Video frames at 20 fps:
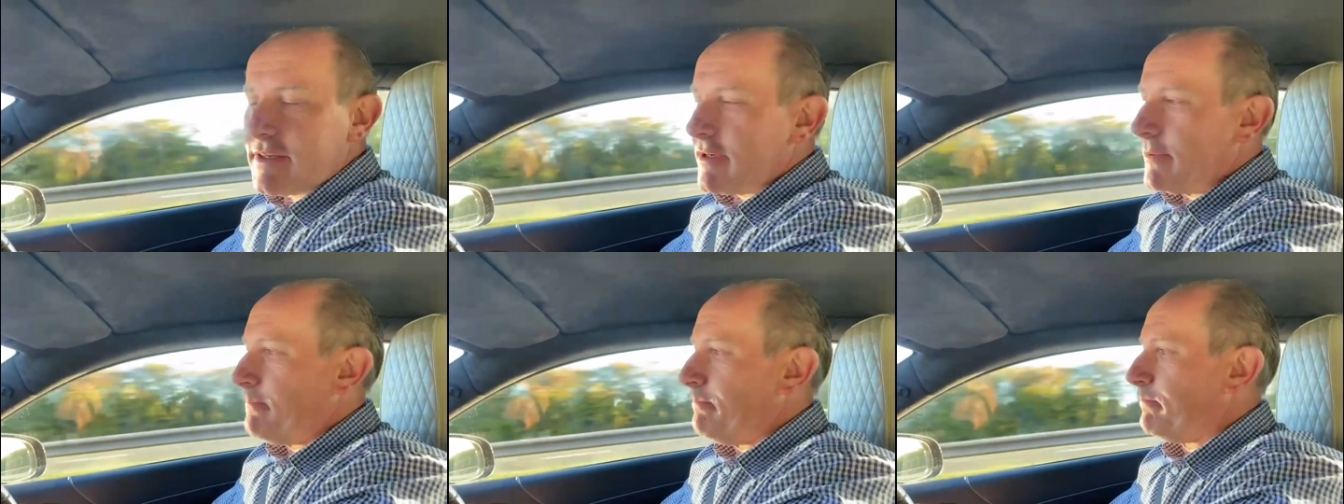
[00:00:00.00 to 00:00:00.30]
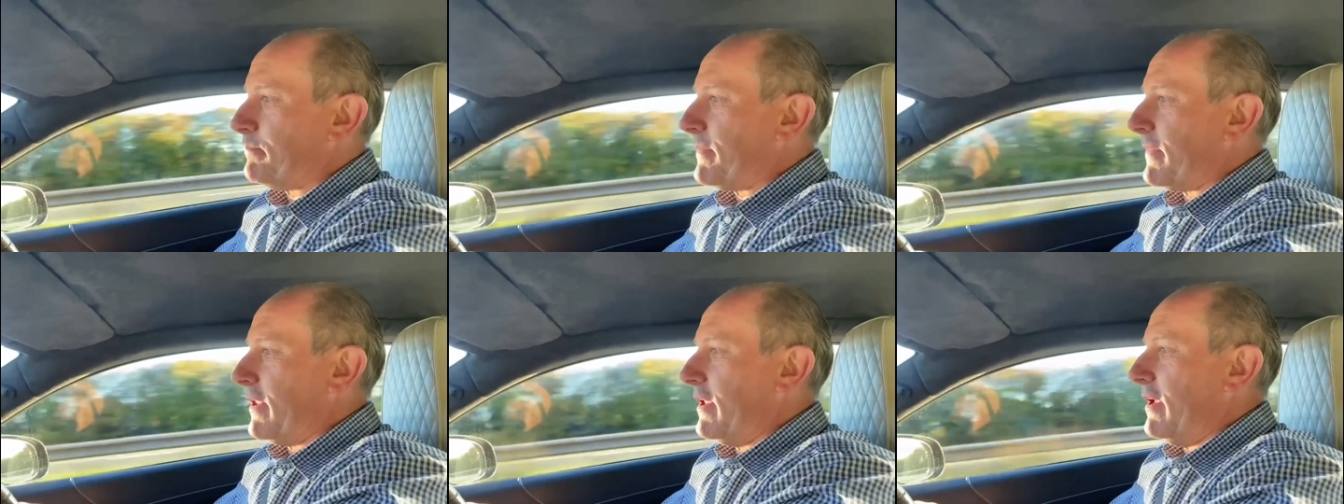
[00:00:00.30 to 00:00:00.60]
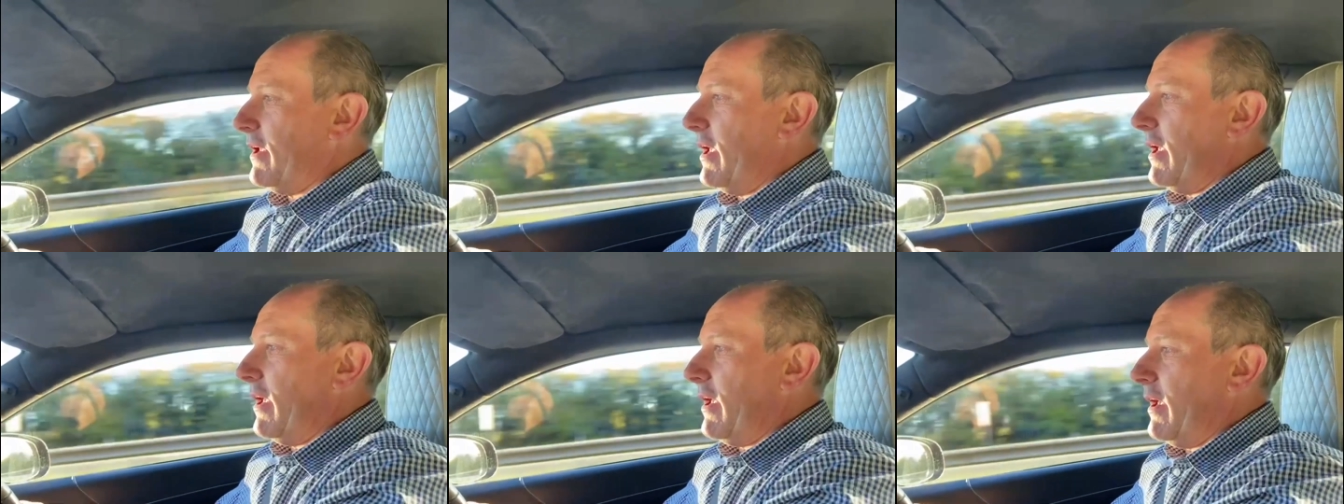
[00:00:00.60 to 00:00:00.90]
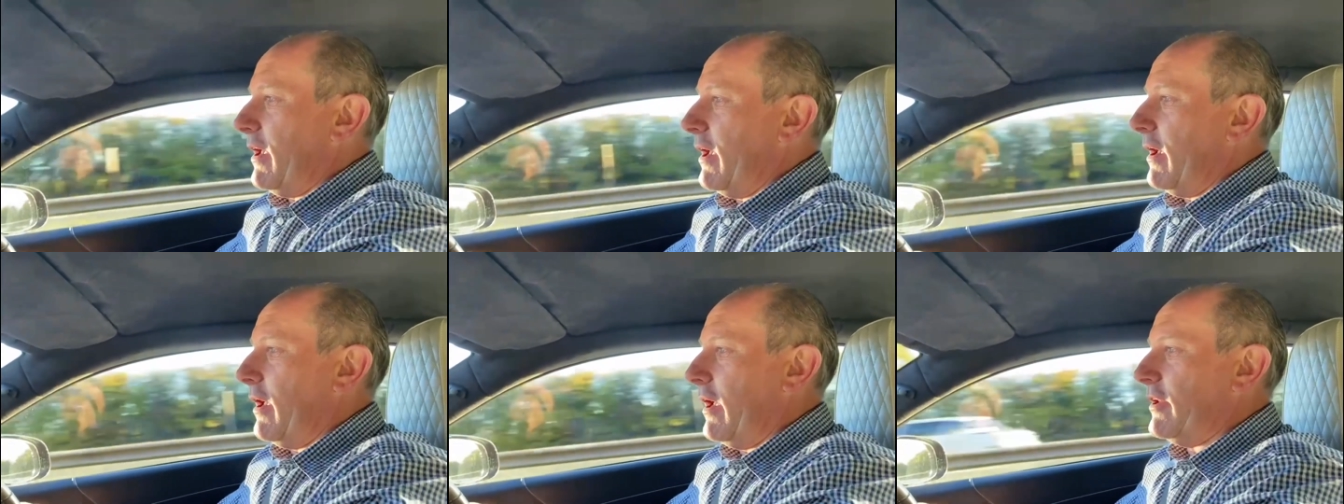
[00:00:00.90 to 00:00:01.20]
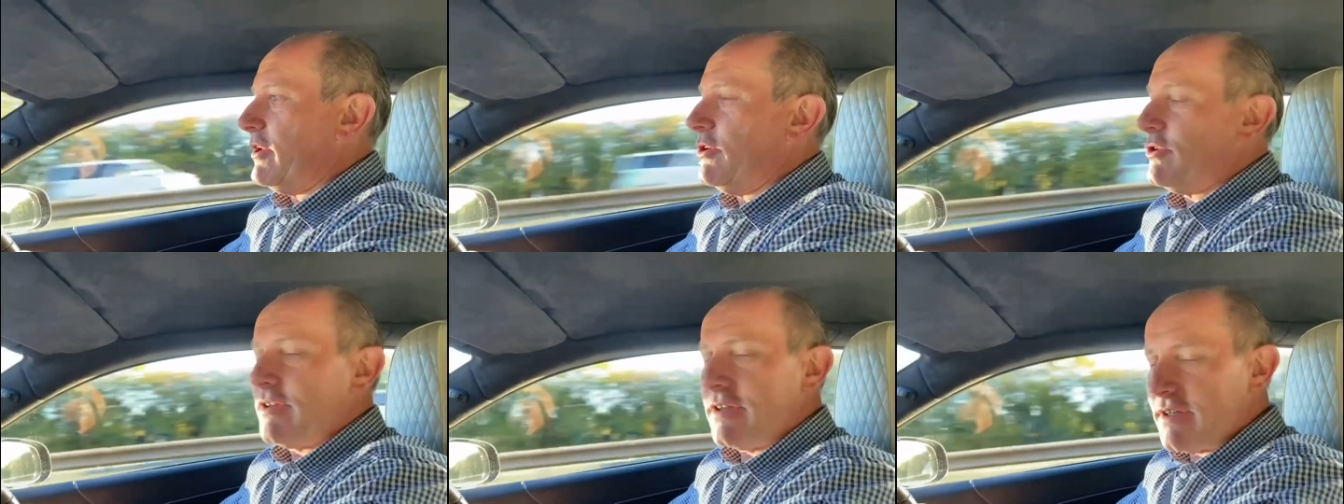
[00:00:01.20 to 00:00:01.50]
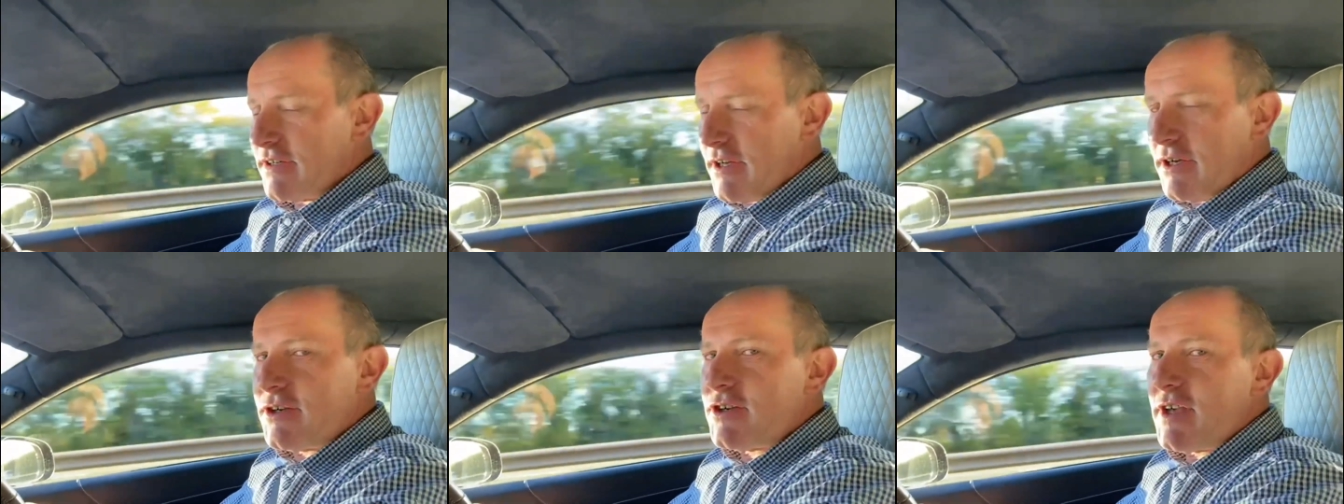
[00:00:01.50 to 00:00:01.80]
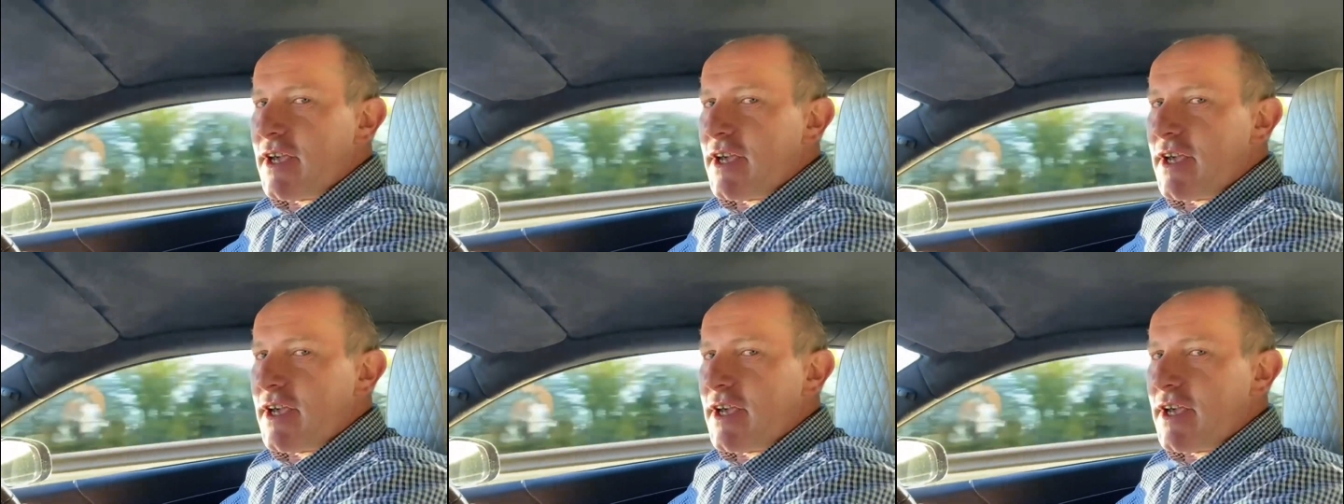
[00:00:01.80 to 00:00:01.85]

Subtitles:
and you just touch